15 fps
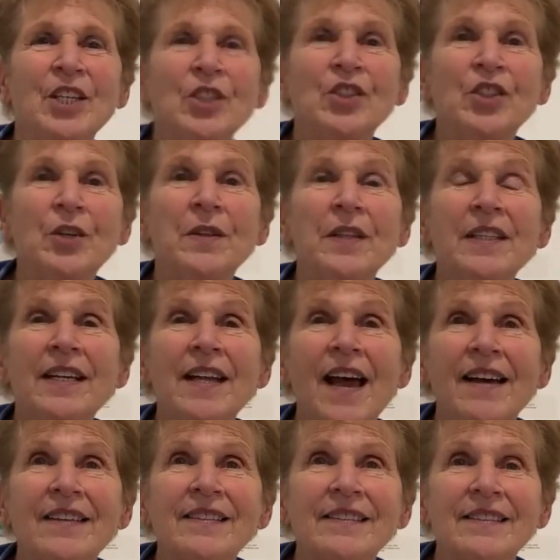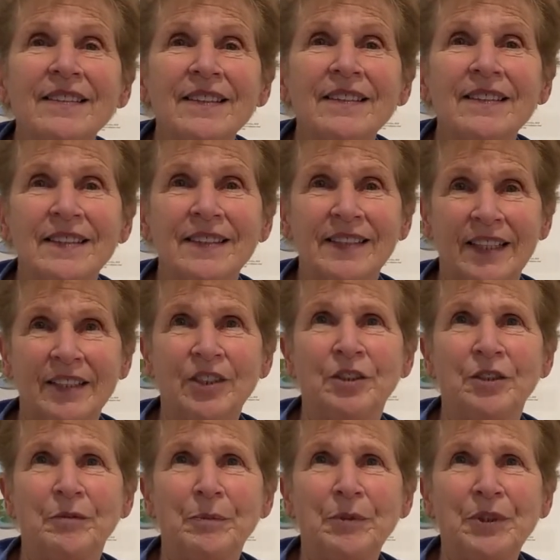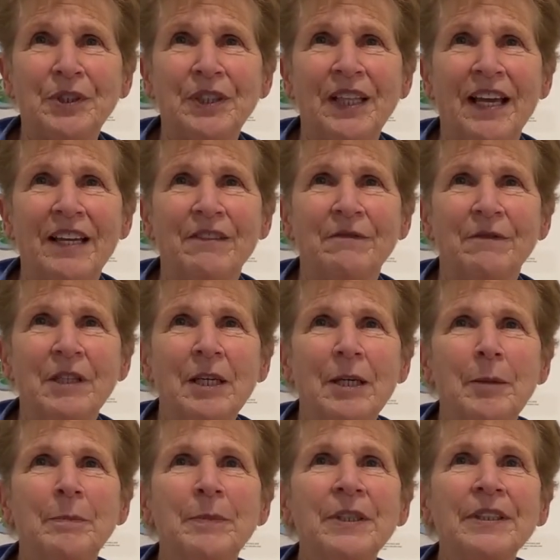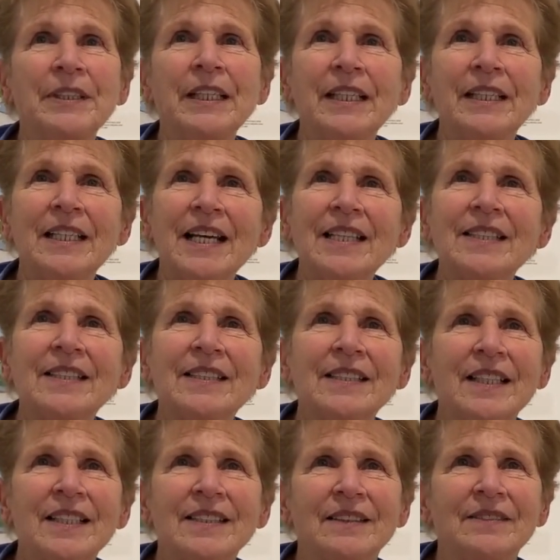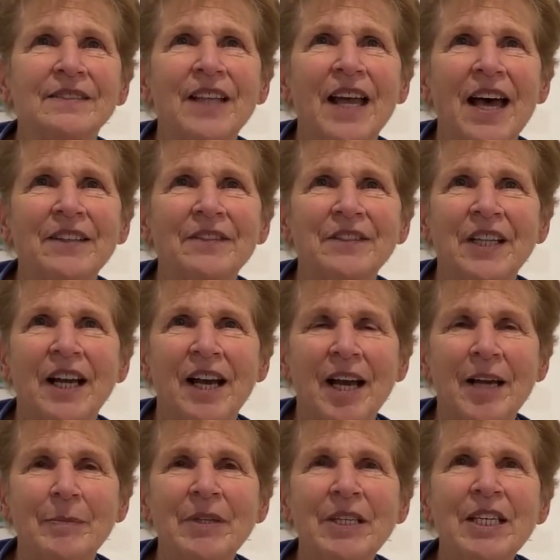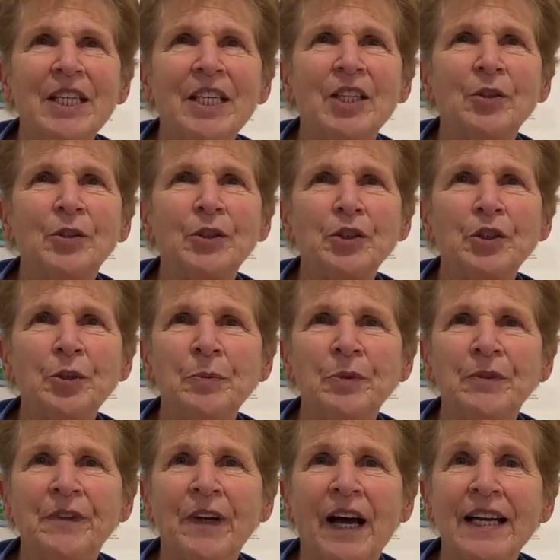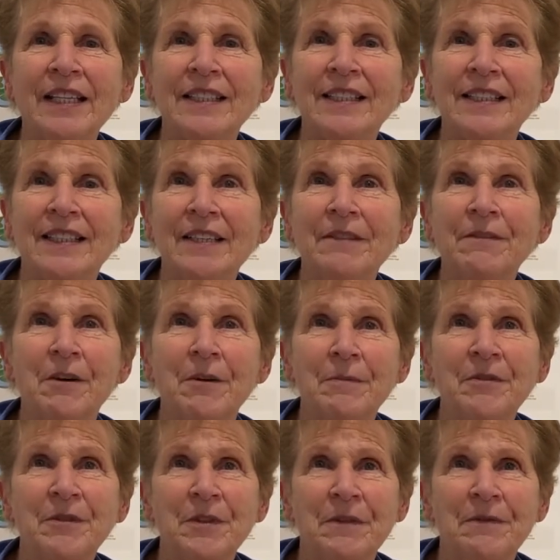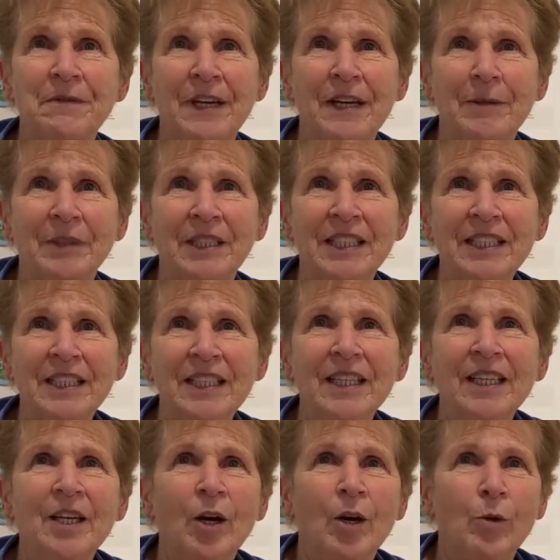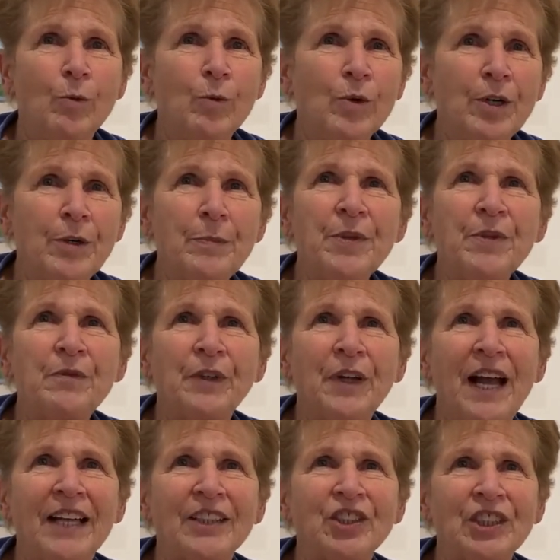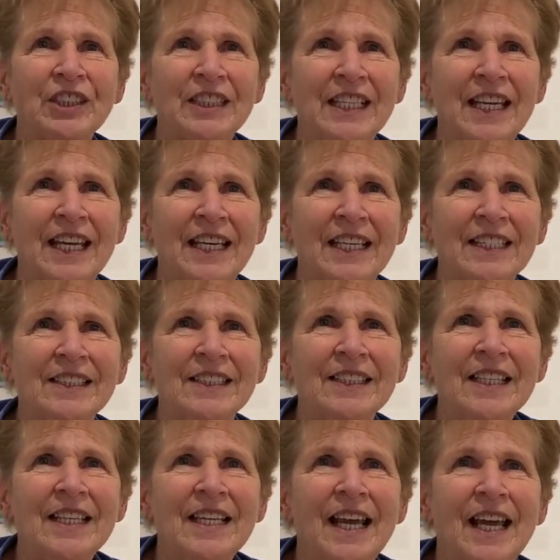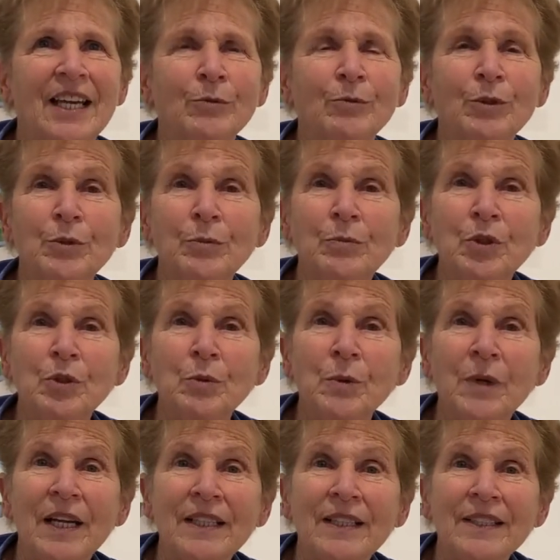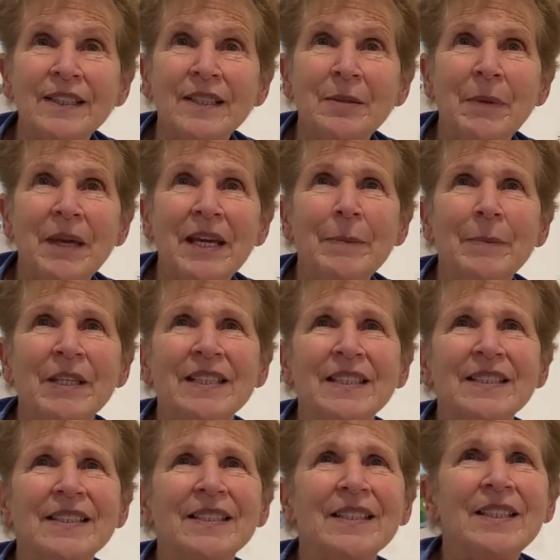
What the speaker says: So the nest is the center of bird life. Building a nest takes a lot of time in order to provide a safe home for the family, warmth for hatching the eggs, and room to raise the babies.